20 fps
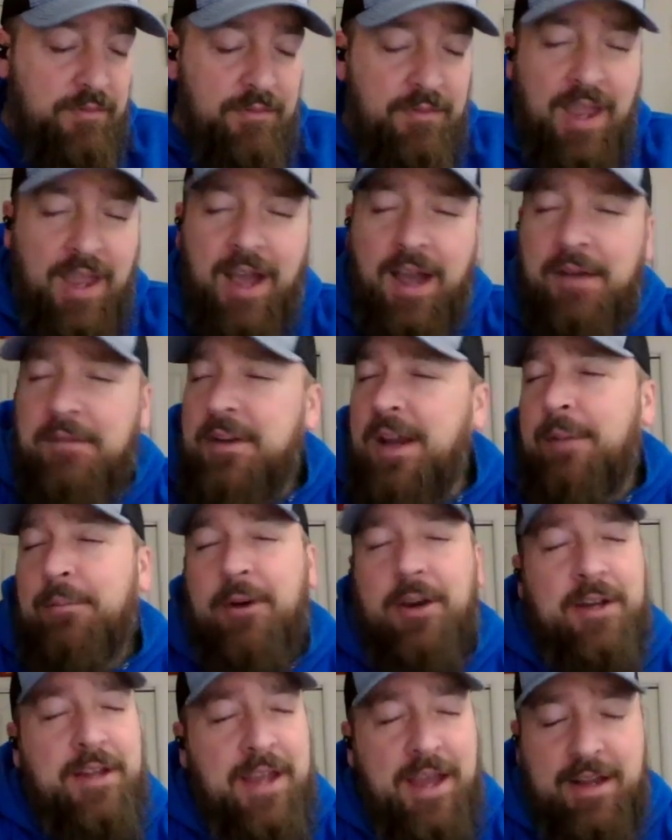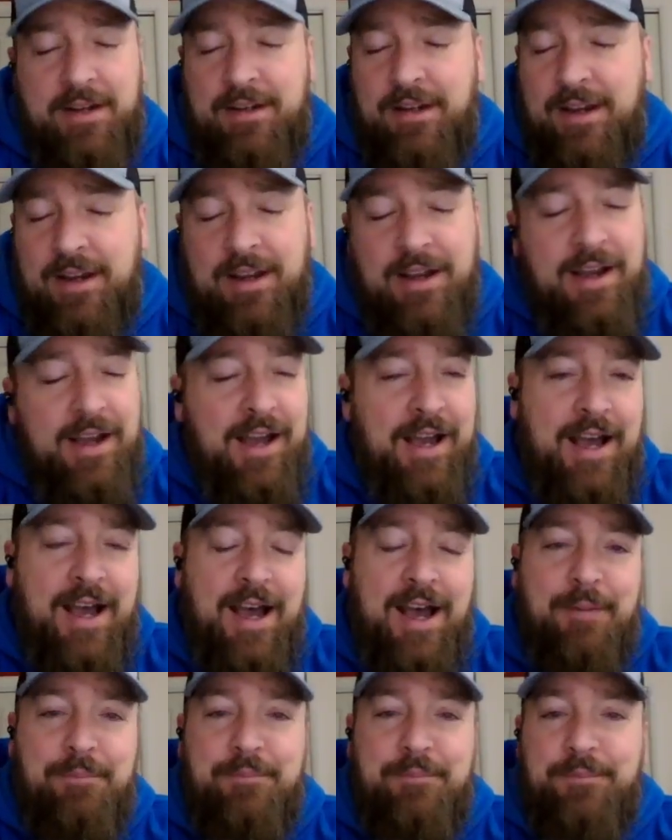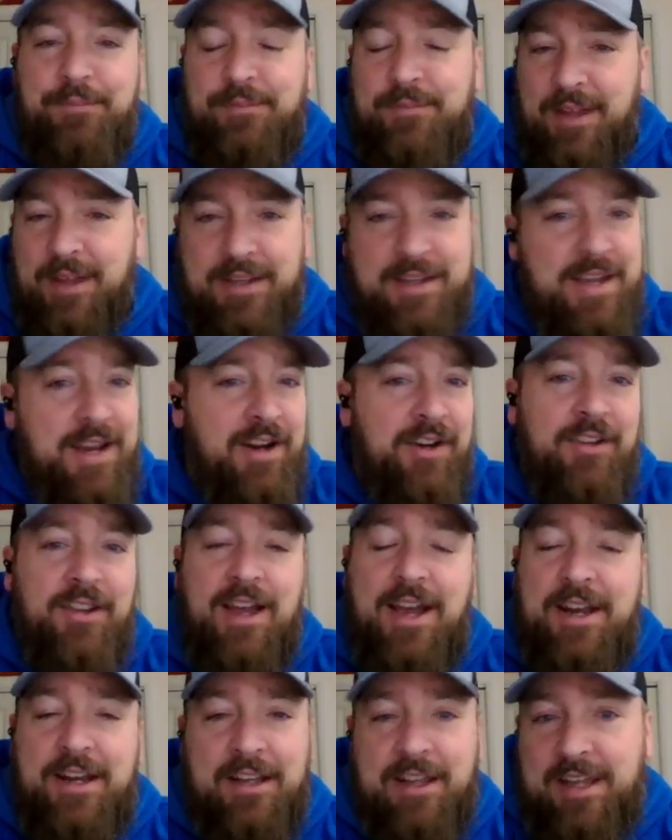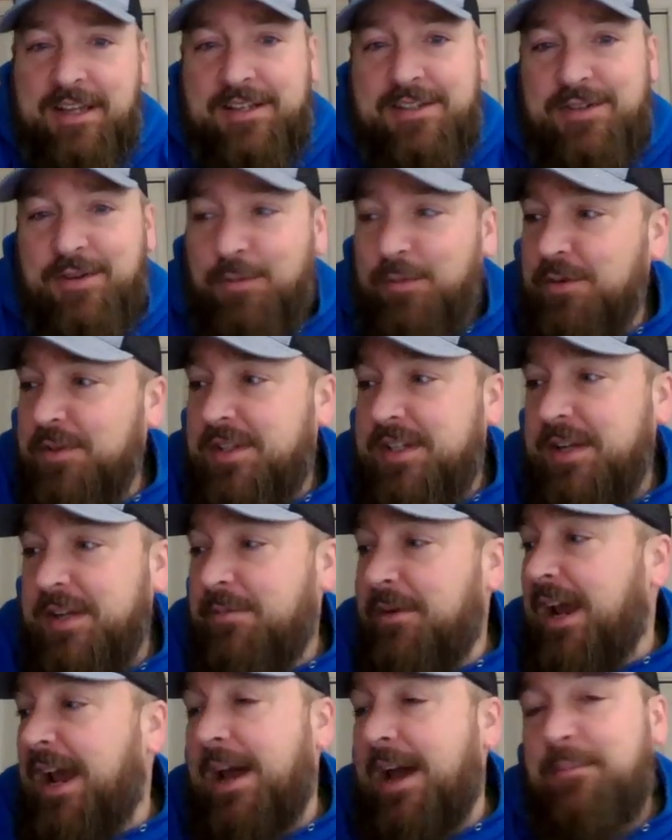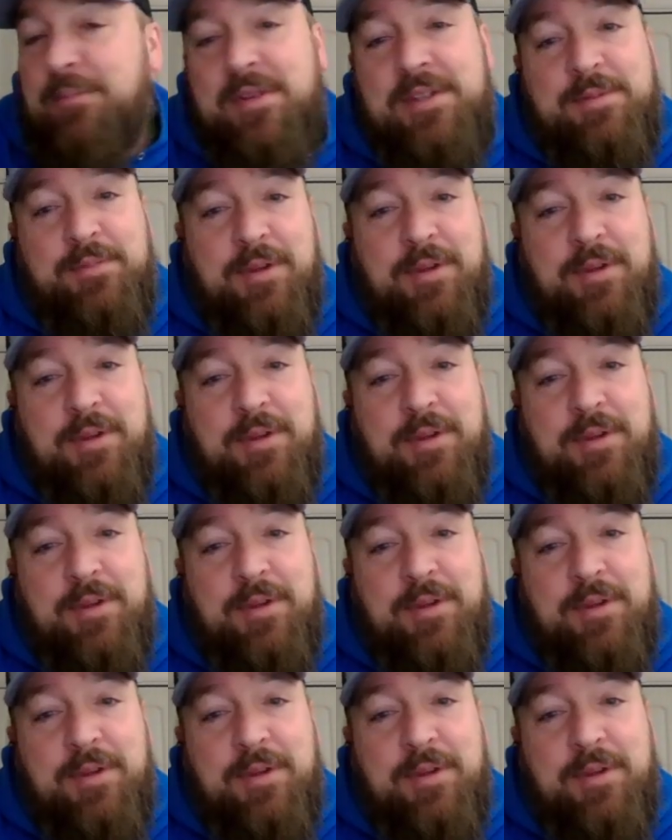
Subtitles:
not Marquette, like Carolina, like, so we'll see what happens.